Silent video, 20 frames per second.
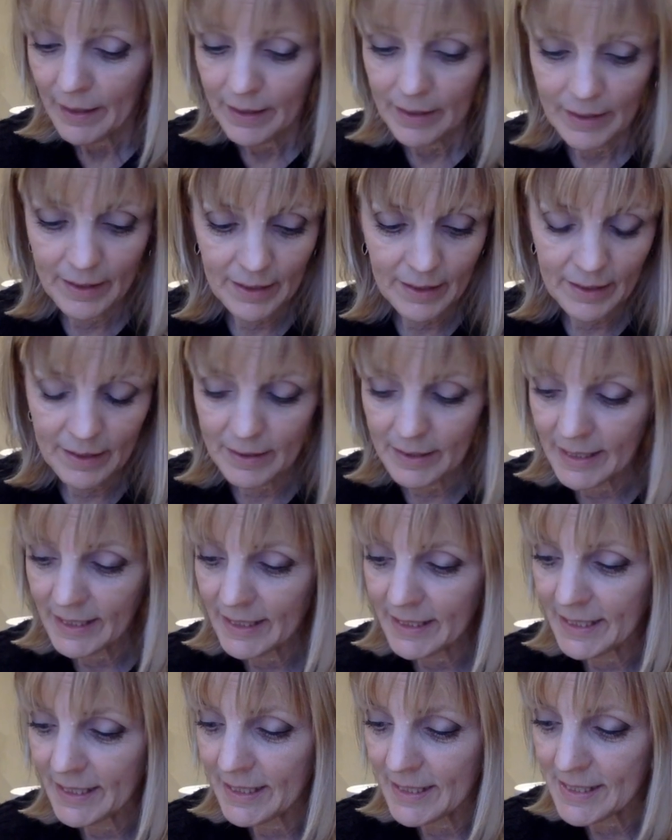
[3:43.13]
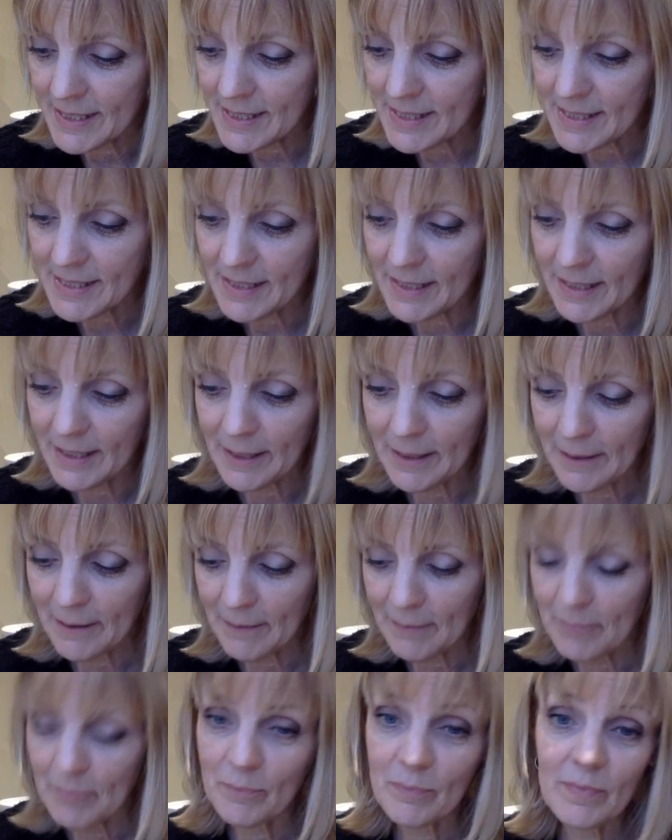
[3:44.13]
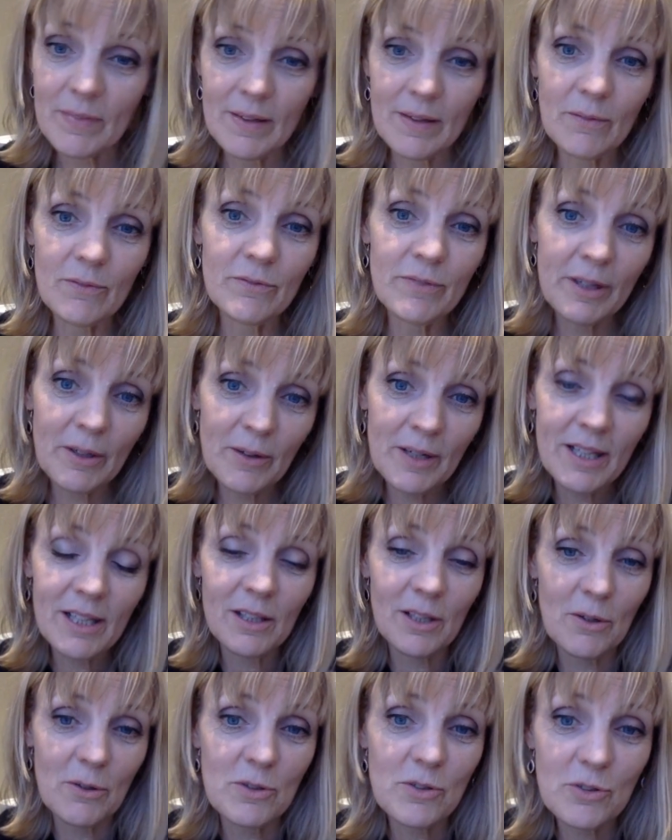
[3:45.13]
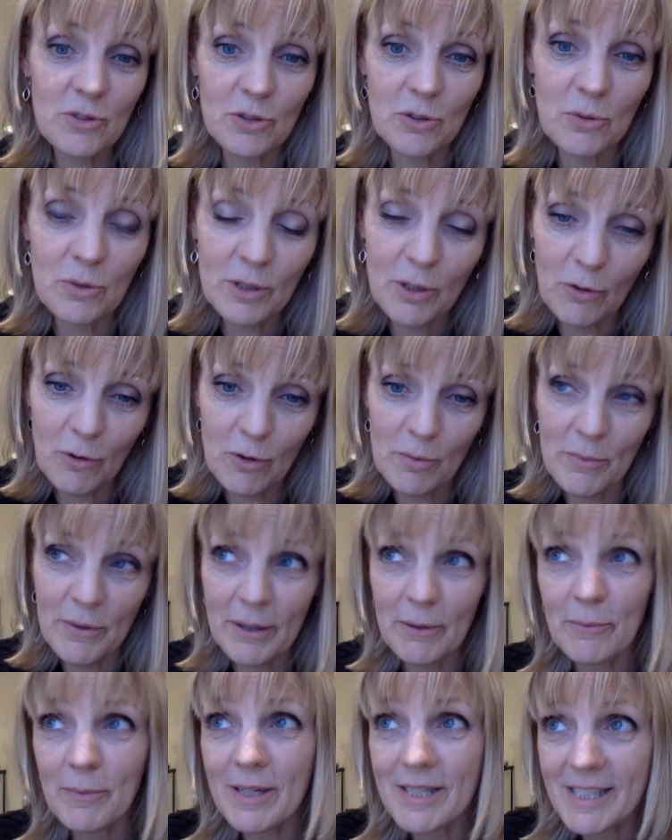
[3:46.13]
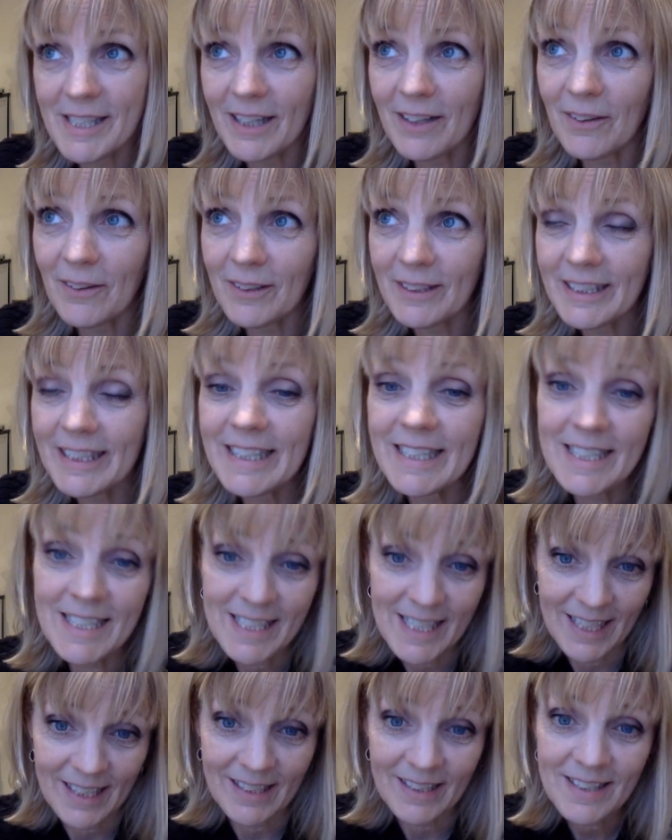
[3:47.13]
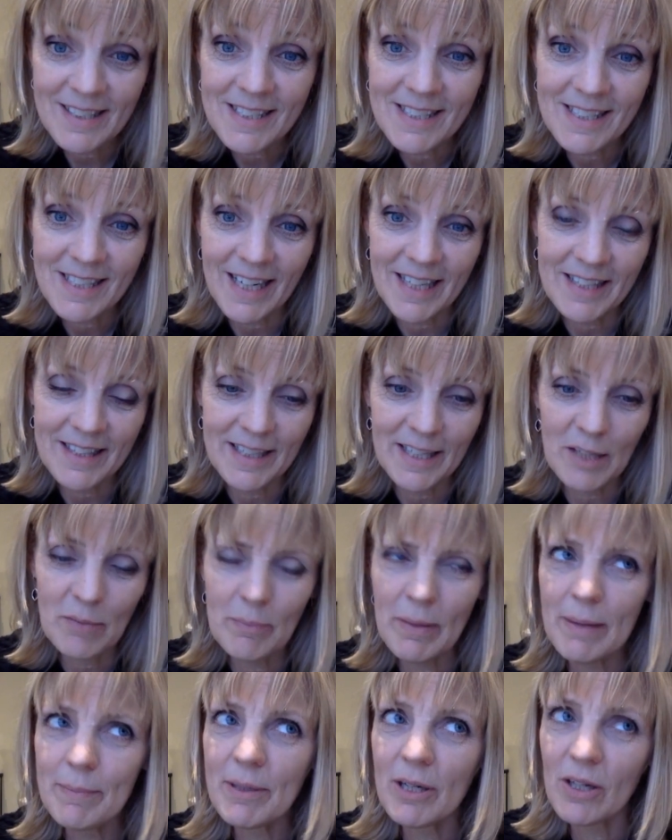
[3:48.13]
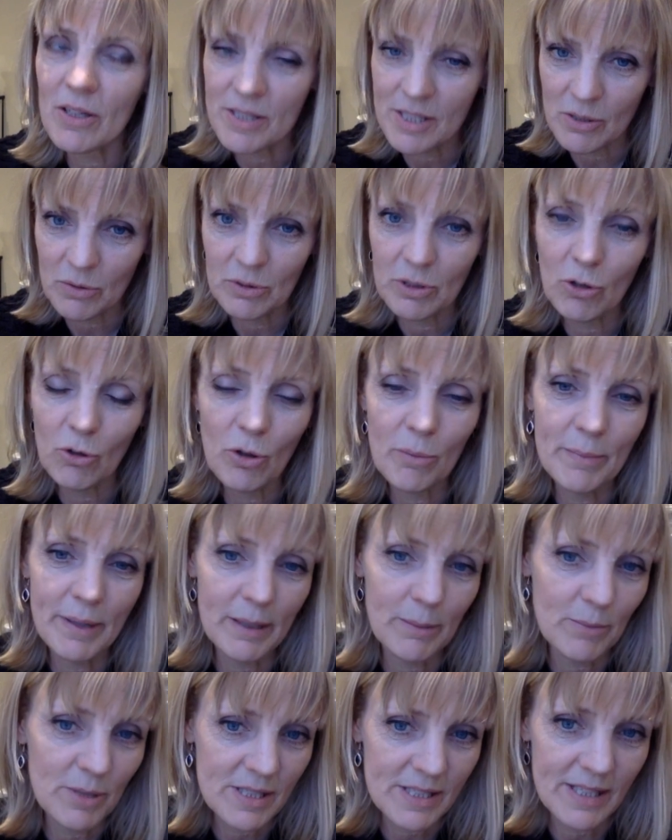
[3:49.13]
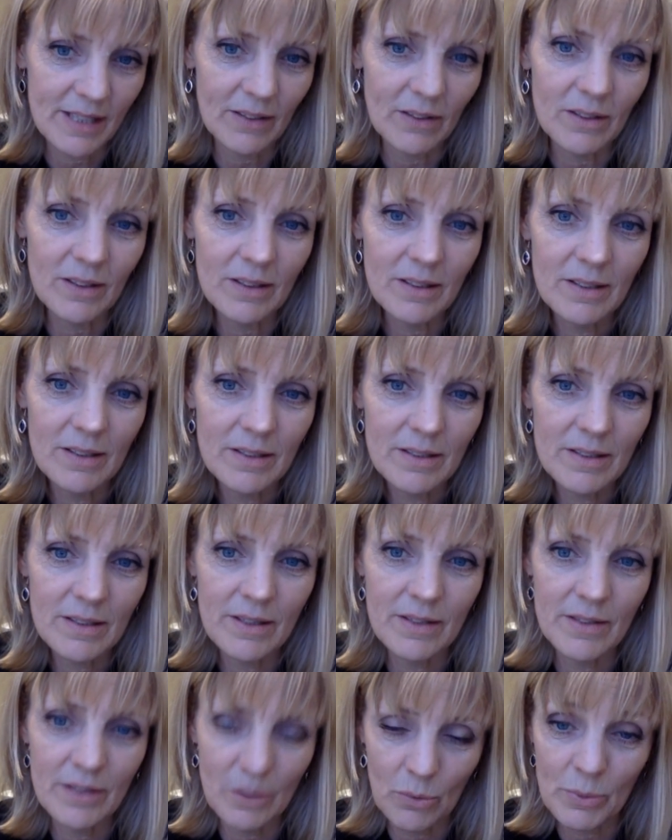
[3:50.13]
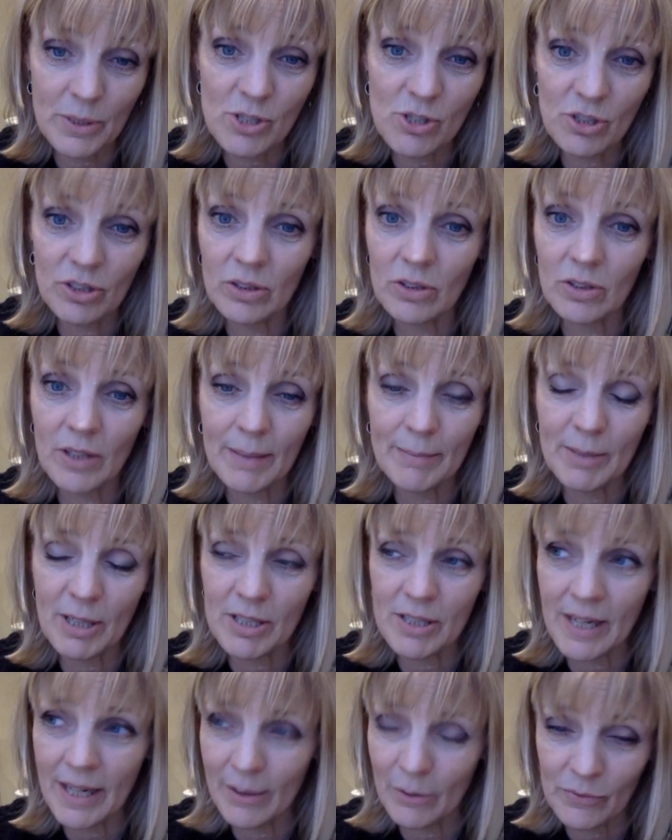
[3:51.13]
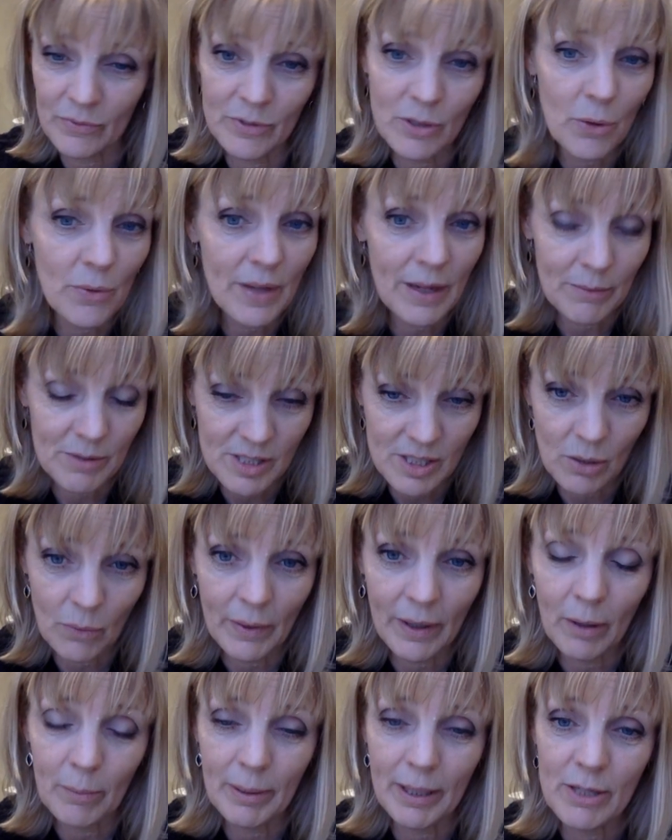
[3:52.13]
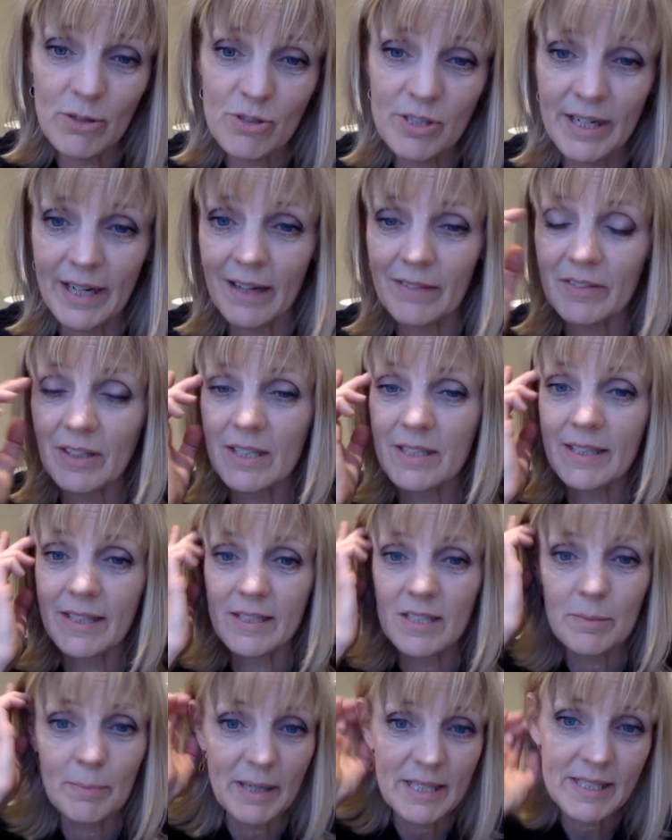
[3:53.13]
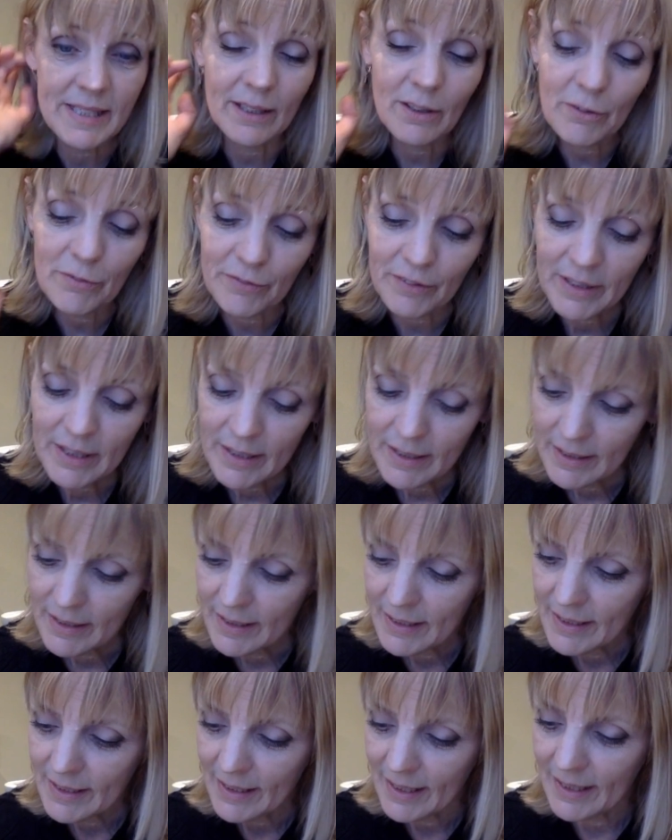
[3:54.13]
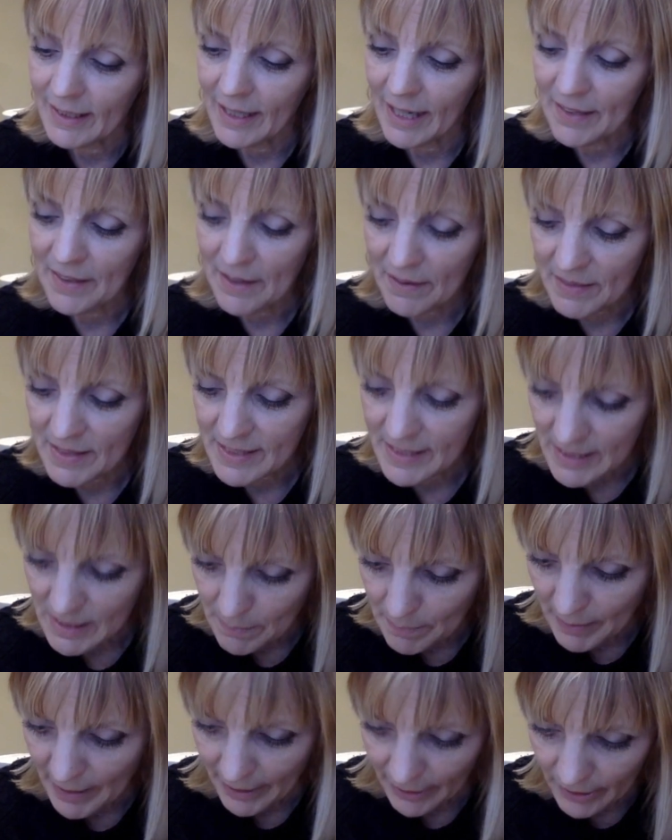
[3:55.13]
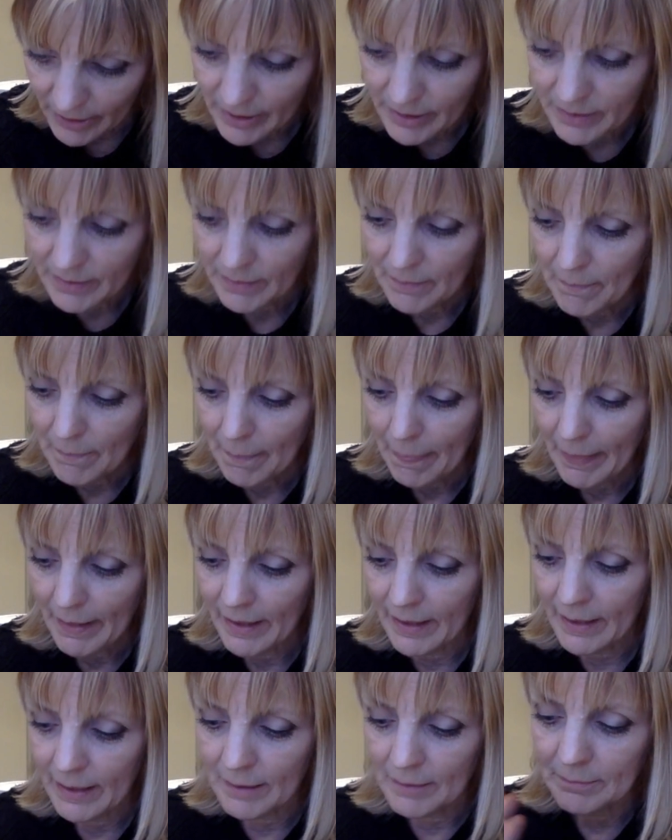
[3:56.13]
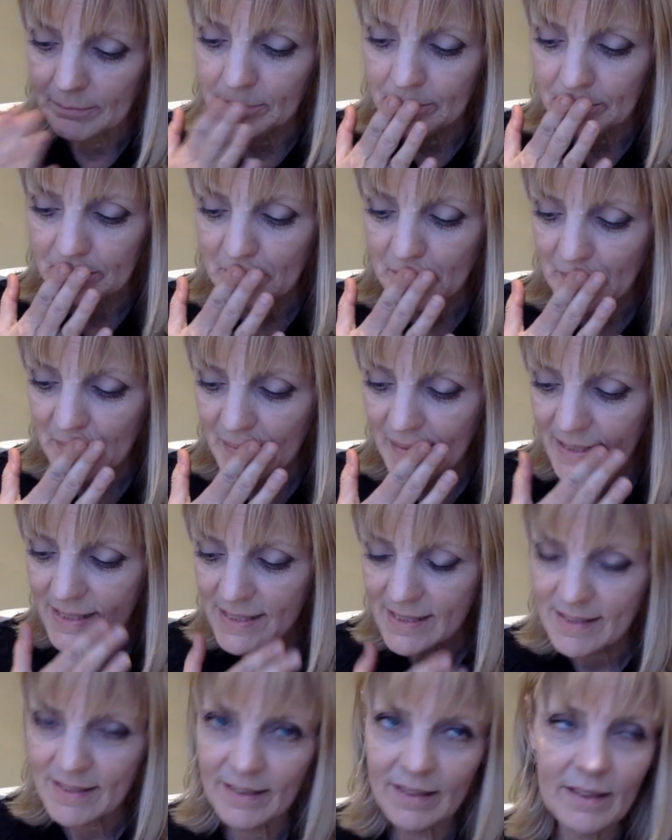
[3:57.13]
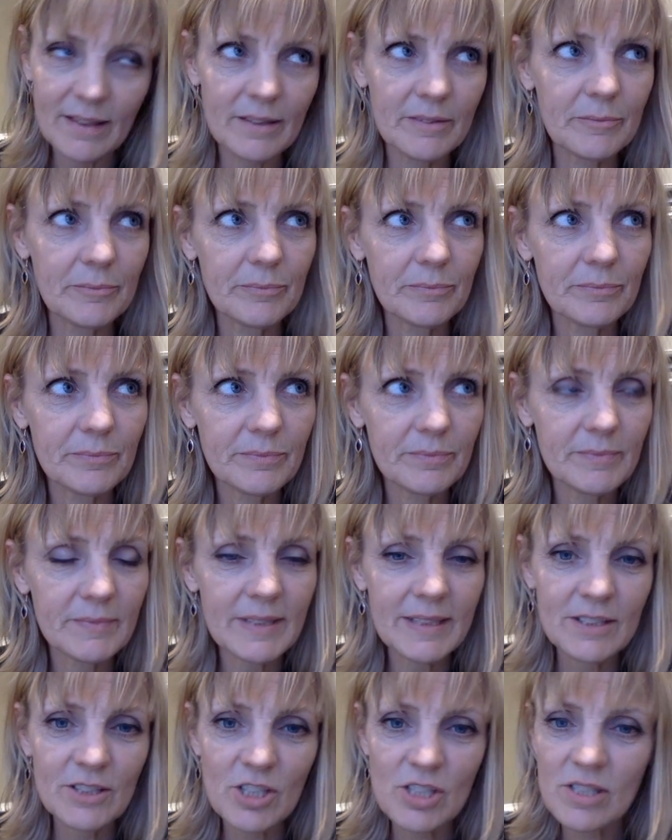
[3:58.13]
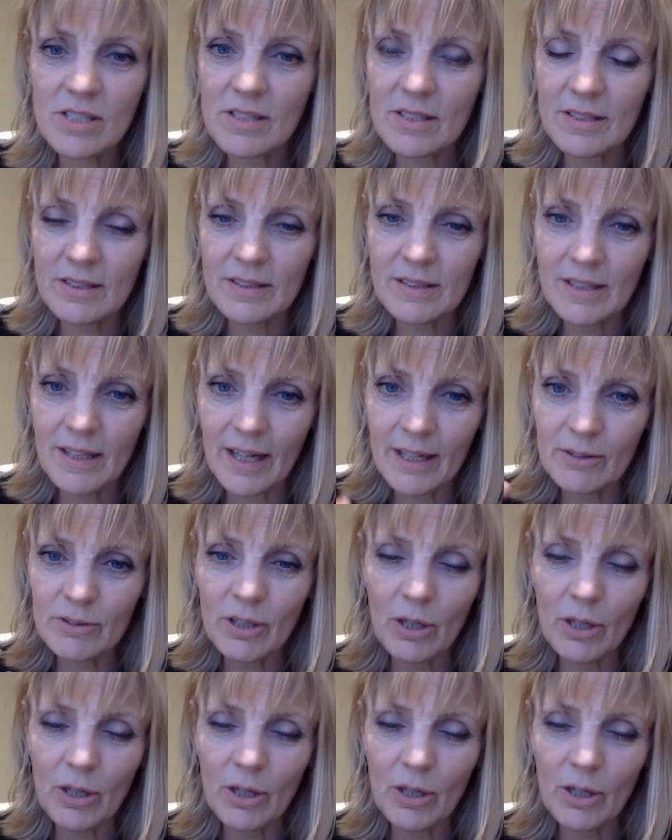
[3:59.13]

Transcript: Uh, it is um, very close to Coco Mademoiselle Intense, I think. Maybe also Coco Mademoiselle the, the original. I'm not, I don't know that one so well, but I used to have the Intense myself. Uh, I think this is better. Um, it's, um, it just, I don't